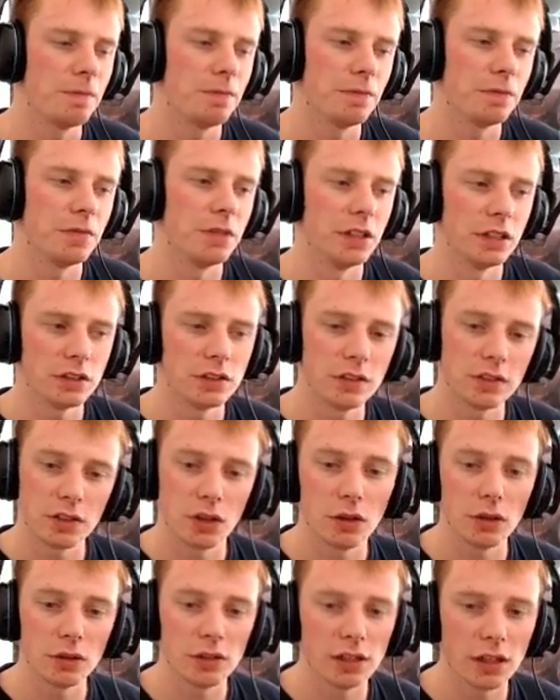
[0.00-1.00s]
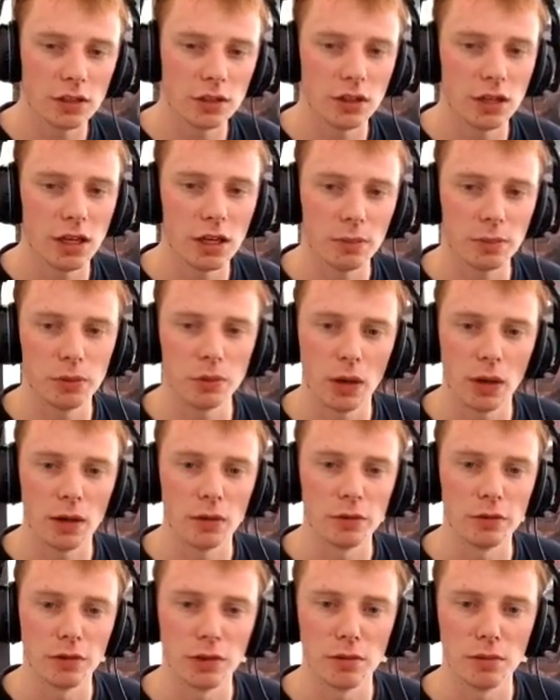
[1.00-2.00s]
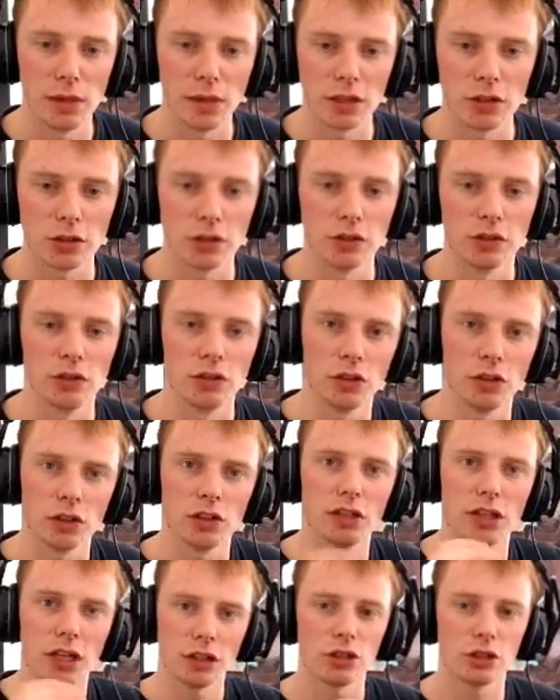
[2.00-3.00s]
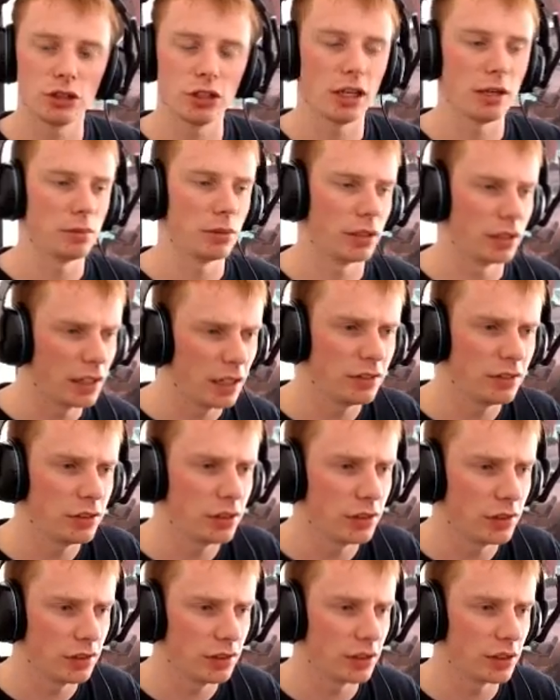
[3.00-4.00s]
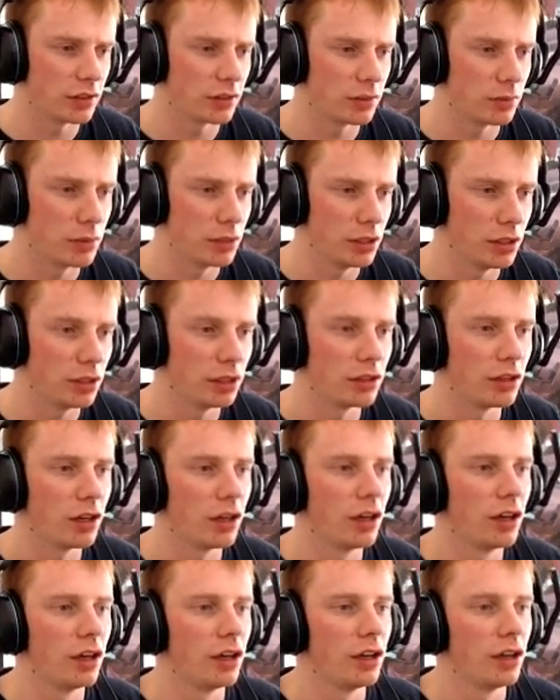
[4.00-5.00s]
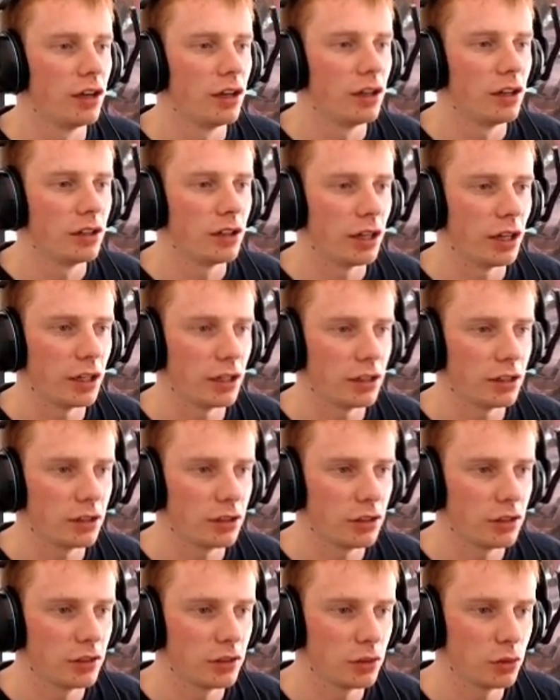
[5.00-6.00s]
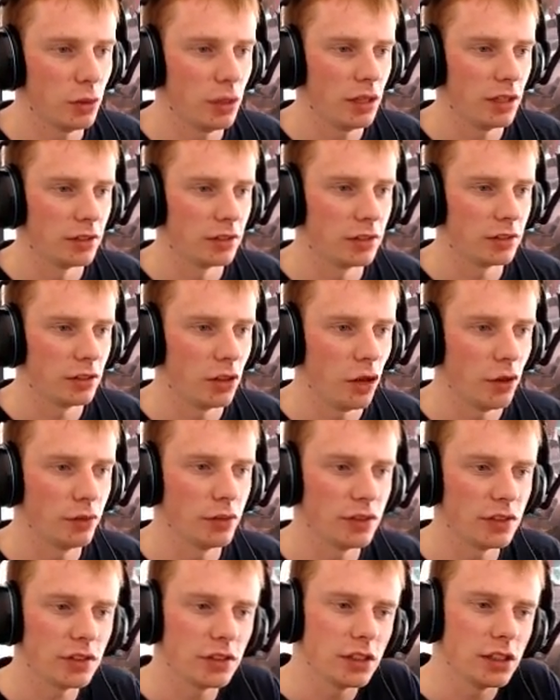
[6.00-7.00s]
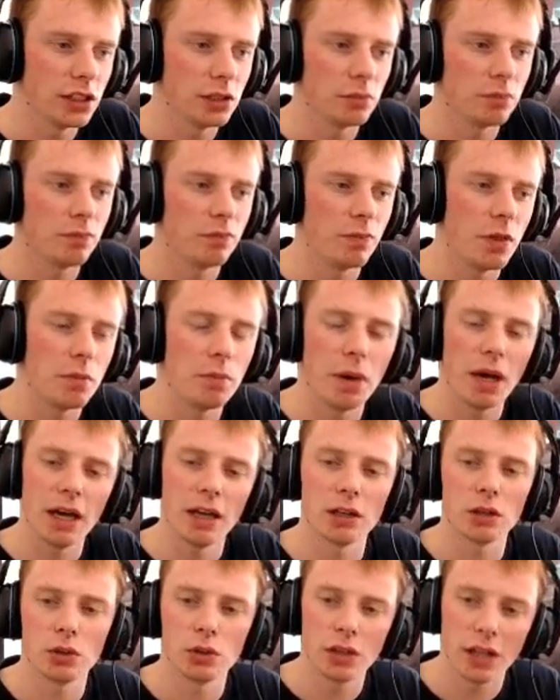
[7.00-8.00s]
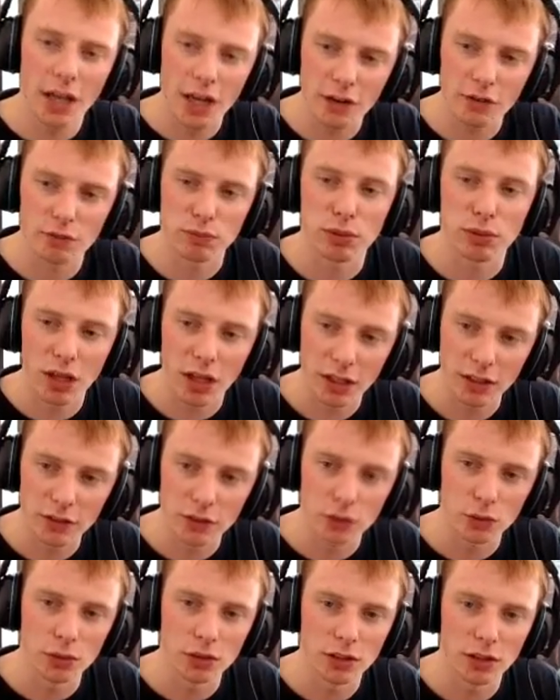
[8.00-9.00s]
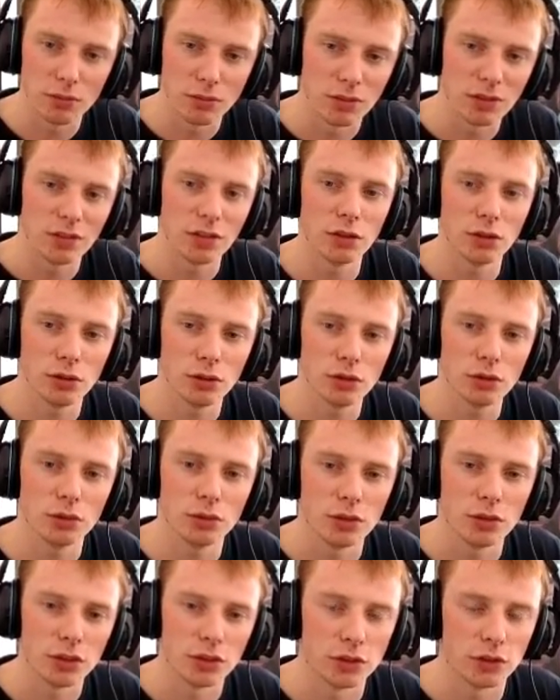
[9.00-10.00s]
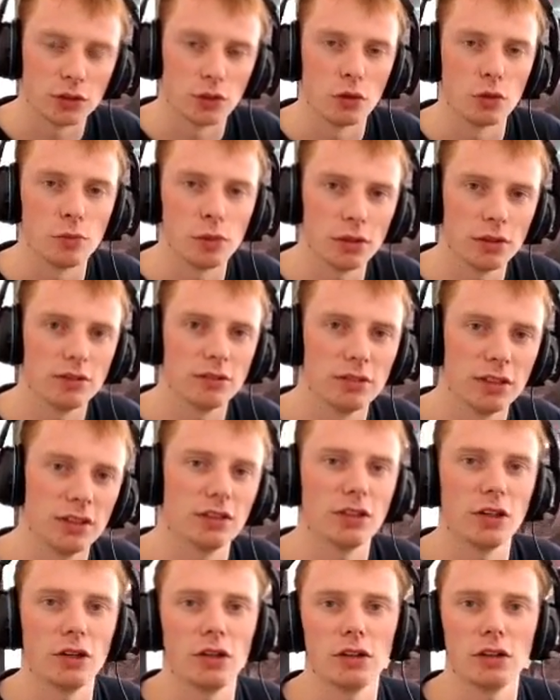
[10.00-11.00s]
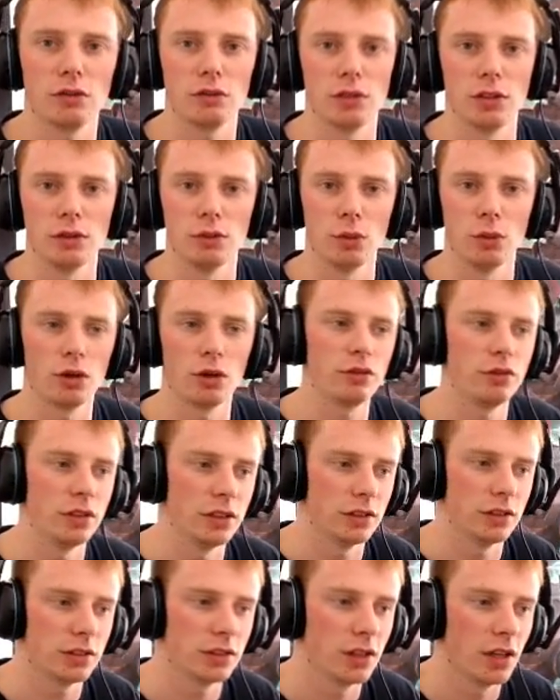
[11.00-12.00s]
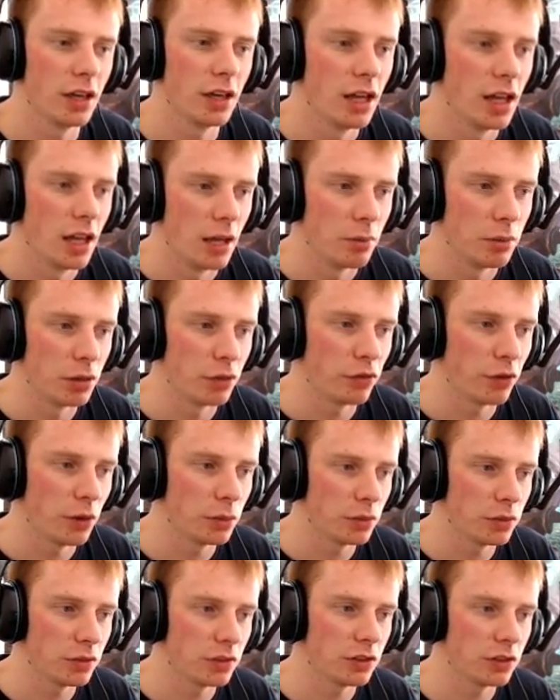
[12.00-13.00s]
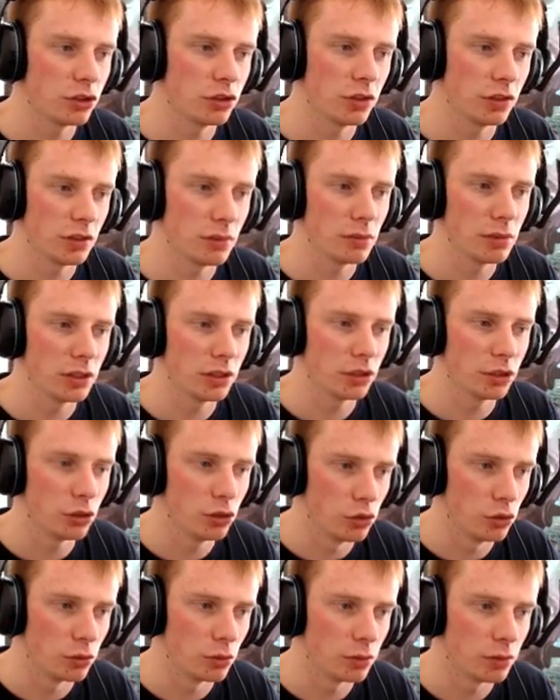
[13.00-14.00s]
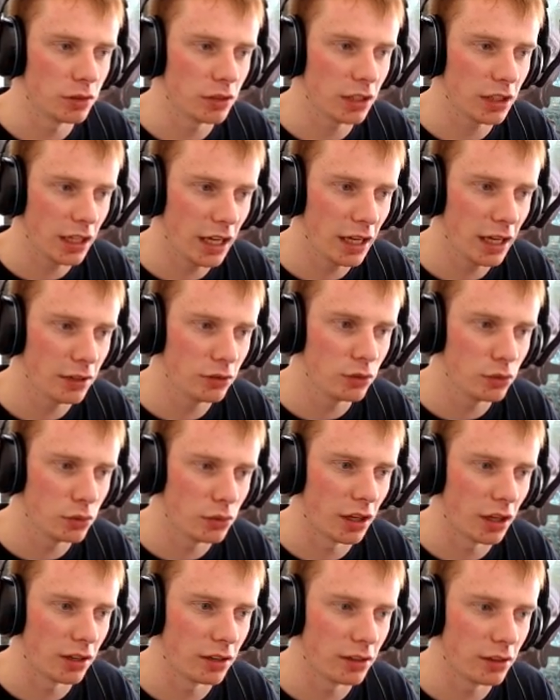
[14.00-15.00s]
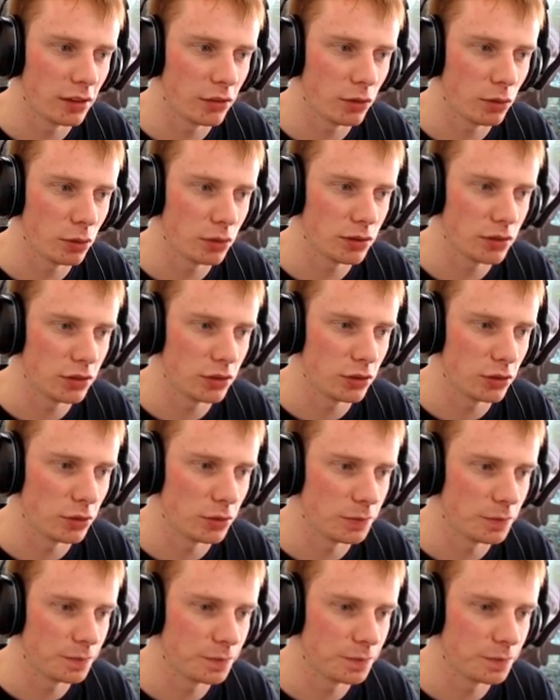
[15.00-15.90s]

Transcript: This is going to actually help you out with the mesh because you got a nice shape. Like as you can see, it's emitting like squares. Obviously, the particle I have applied to it, the material is stupid. It's not going to really work for this. But if I was to just emit cubes, I can't do that if I wanted to.